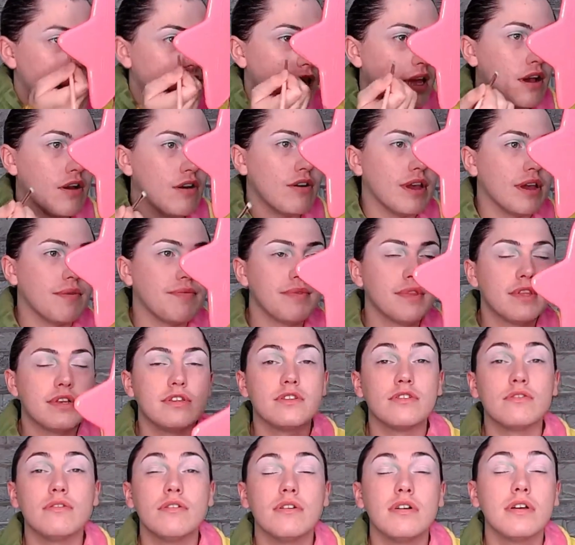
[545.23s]
Okay,
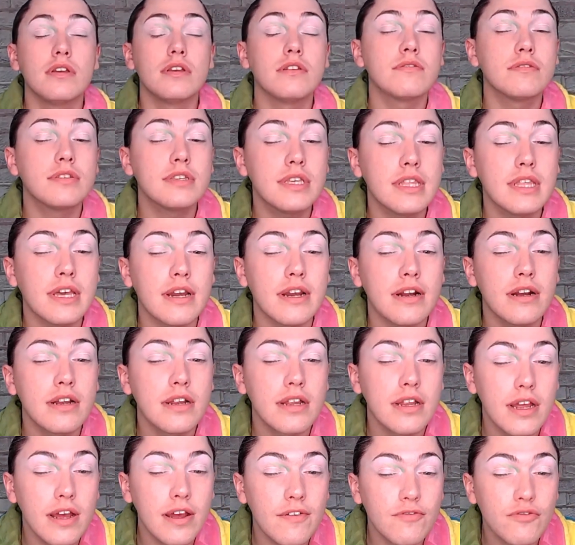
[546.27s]
so you'll see there,
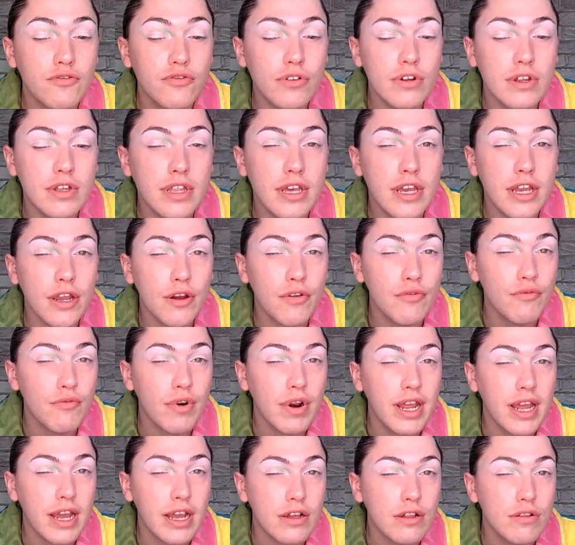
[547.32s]
I've drew it like right
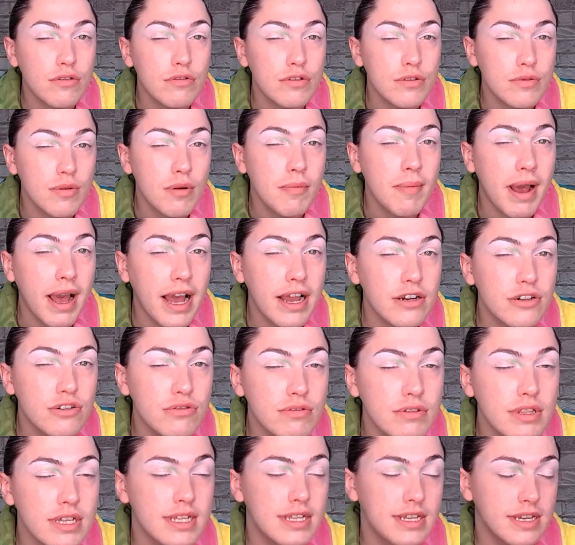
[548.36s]
in close where my actual
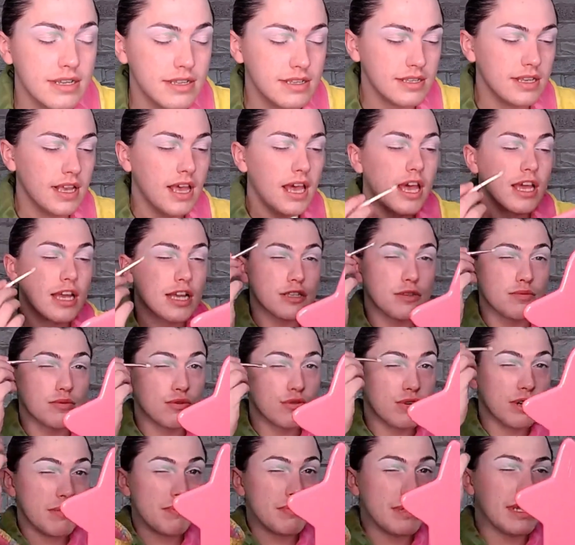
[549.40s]
lid is, because we're going
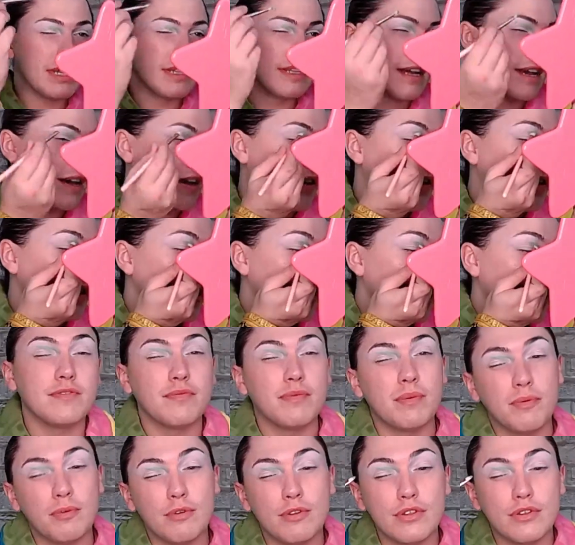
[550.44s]
to blend it out. If we
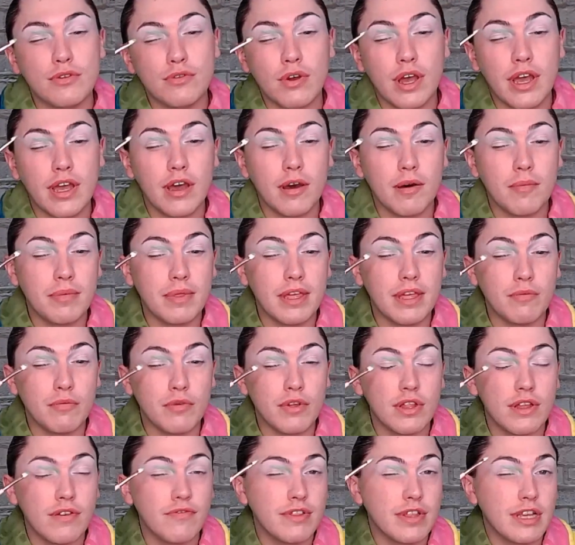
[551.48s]
put it too high up, then we'll
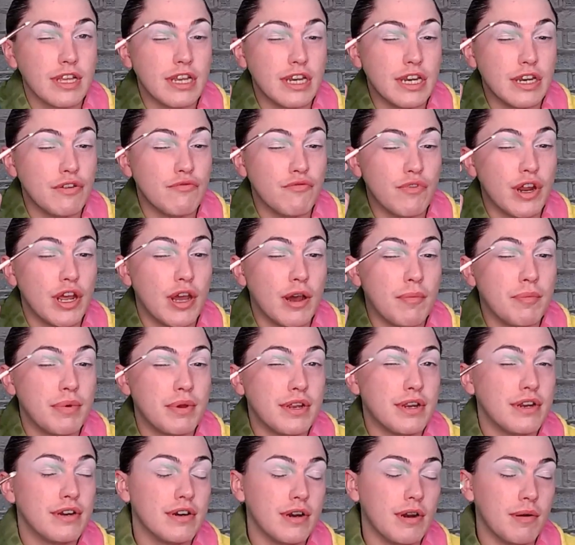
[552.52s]
have like green right up
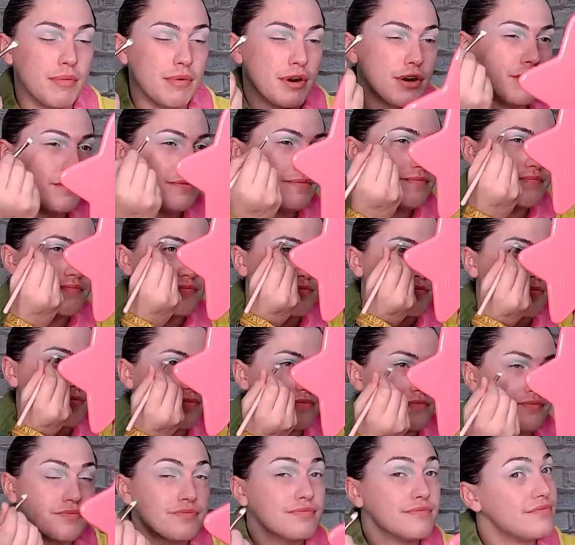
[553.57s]
here in our brow.
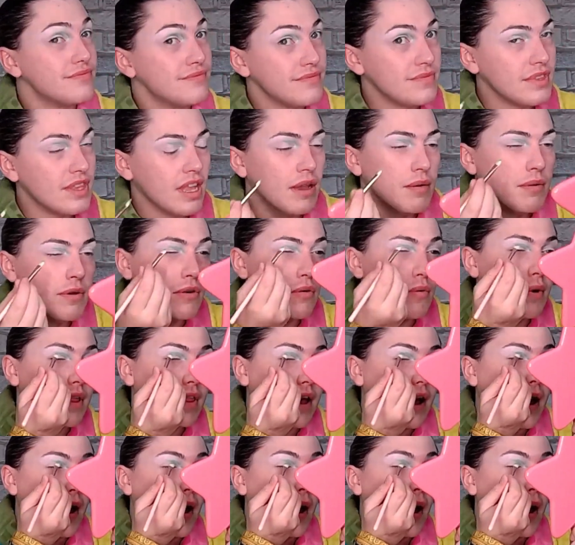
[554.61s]
We don't want that.